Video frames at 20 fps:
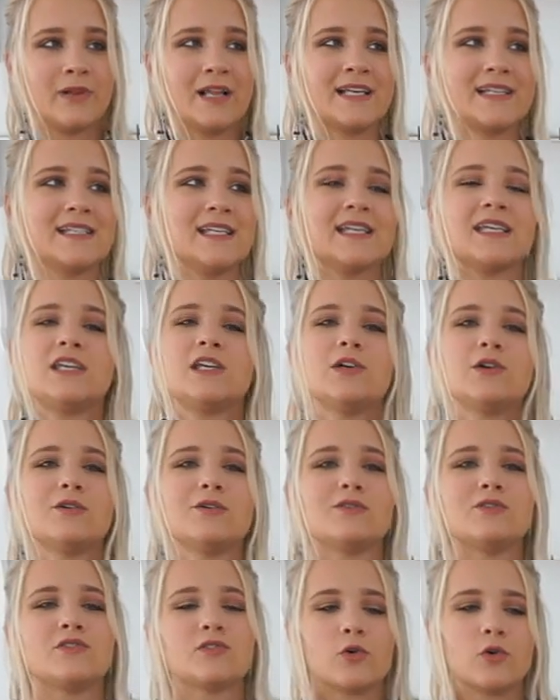placed a
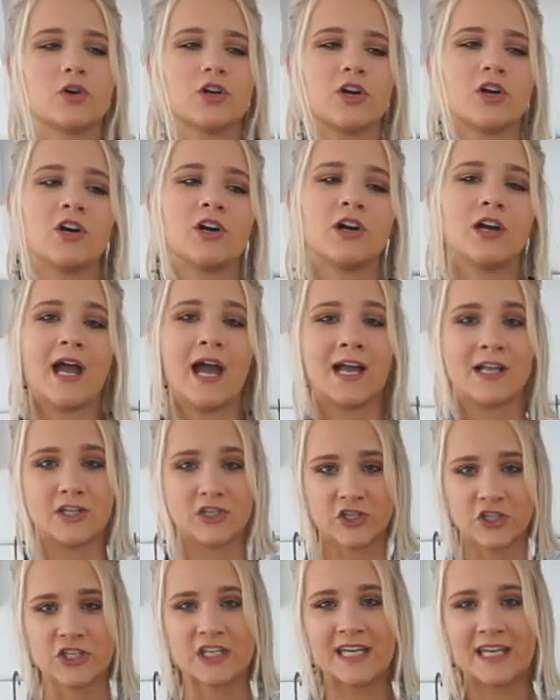huge order at
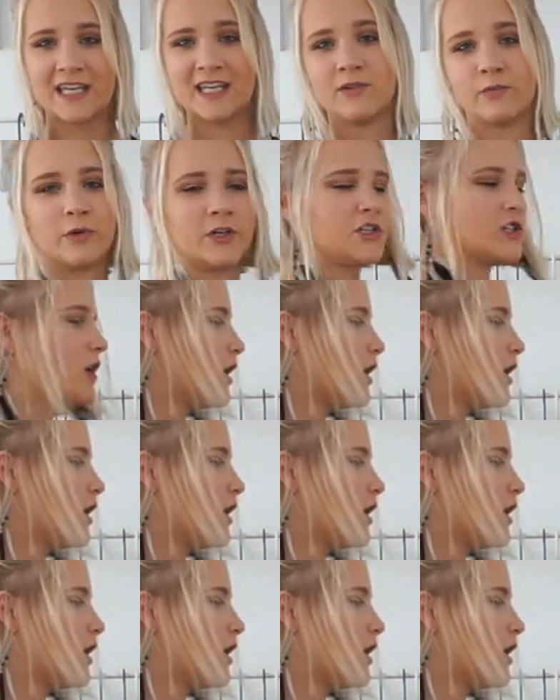Shein, which